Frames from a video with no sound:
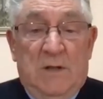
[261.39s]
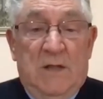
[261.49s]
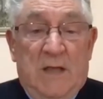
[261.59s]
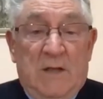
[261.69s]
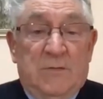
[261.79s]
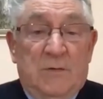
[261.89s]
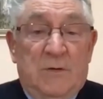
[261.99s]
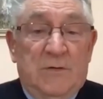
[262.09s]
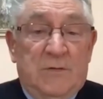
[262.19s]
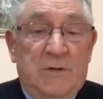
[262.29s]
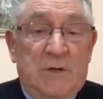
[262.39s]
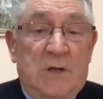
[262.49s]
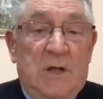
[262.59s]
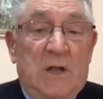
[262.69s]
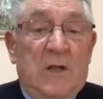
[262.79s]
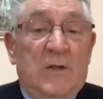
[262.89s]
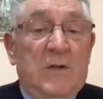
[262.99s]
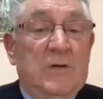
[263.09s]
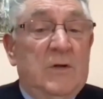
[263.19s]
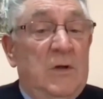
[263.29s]
The answer is
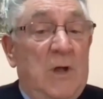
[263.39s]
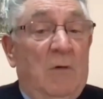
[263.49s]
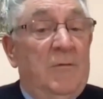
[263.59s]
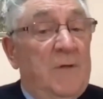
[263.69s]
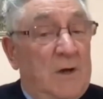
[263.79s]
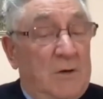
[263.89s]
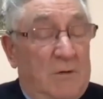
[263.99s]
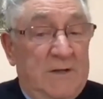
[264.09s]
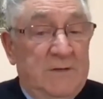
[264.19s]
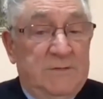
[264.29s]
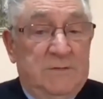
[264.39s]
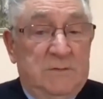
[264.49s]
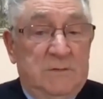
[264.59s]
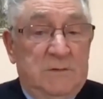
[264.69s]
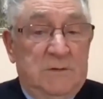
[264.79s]
that Noah found grace,